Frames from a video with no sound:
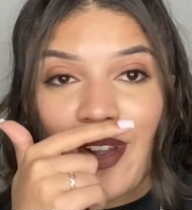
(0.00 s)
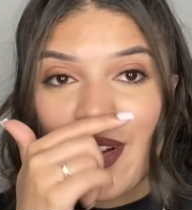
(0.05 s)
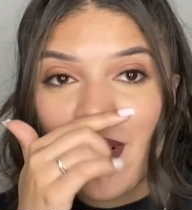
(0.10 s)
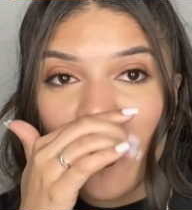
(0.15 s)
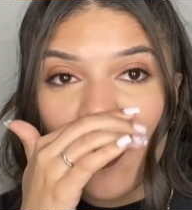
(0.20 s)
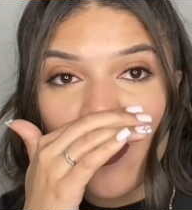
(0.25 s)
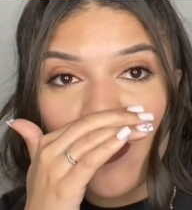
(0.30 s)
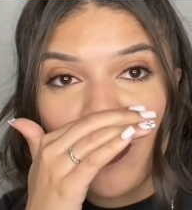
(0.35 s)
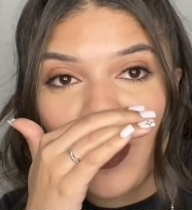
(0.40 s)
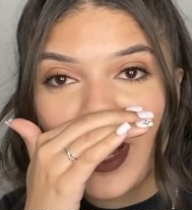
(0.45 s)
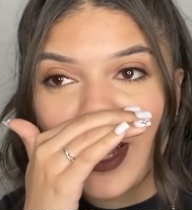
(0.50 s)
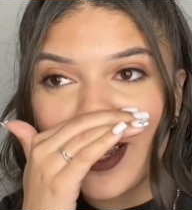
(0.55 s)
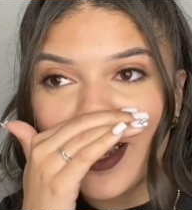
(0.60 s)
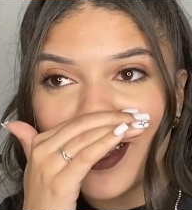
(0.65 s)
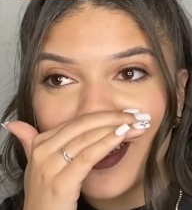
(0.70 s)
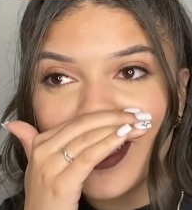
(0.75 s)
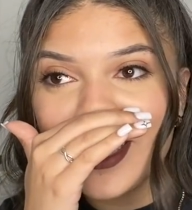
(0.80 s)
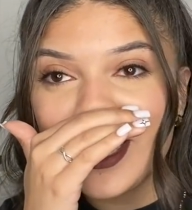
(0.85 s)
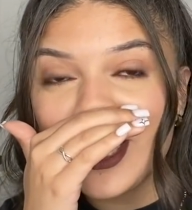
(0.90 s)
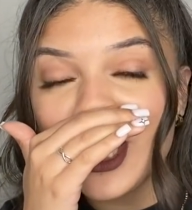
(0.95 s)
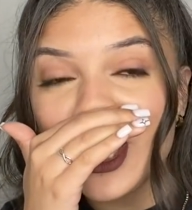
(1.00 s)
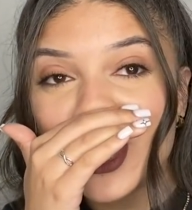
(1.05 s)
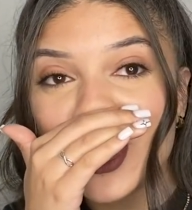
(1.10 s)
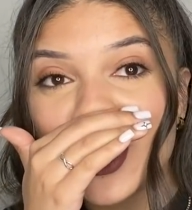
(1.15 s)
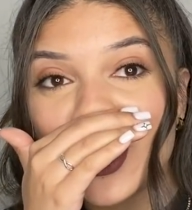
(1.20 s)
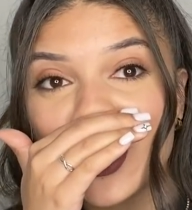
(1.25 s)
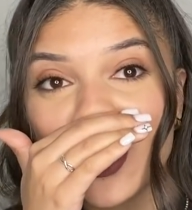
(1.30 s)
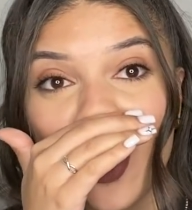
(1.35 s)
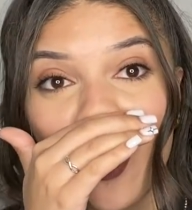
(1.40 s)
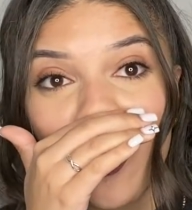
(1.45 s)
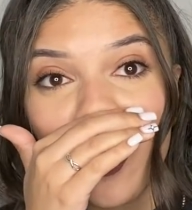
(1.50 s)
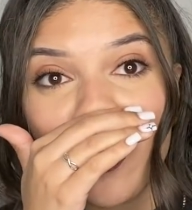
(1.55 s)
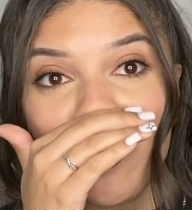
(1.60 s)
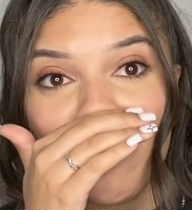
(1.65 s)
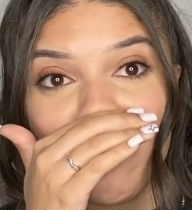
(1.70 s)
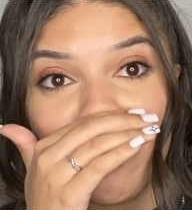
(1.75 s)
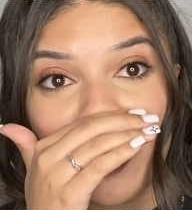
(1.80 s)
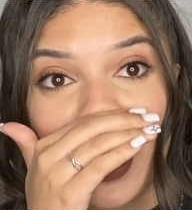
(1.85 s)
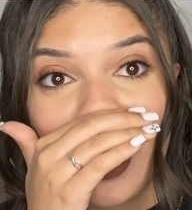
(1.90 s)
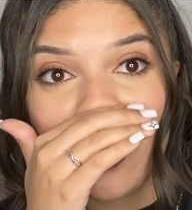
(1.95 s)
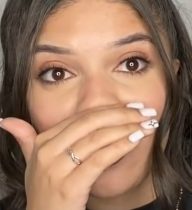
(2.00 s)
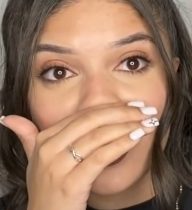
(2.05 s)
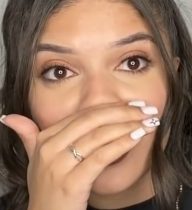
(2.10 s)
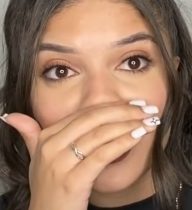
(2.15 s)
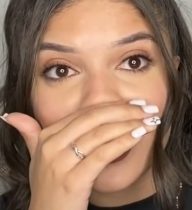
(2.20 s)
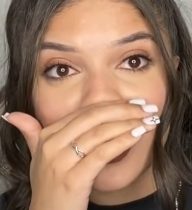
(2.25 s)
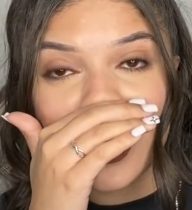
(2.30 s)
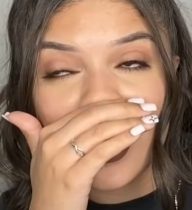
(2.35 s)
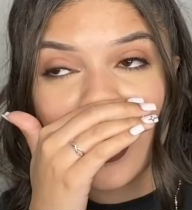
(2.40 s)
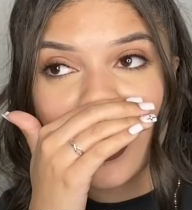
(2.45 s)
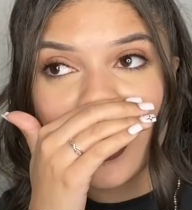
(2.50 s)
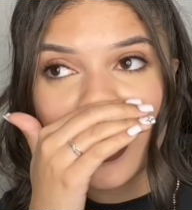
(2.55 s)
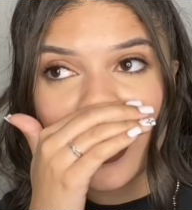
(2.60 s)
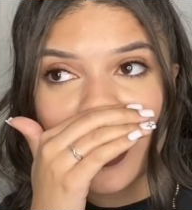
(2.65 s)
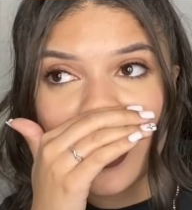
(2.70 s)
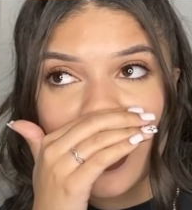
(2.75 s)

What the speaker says: oh my God, this is so embarrassing.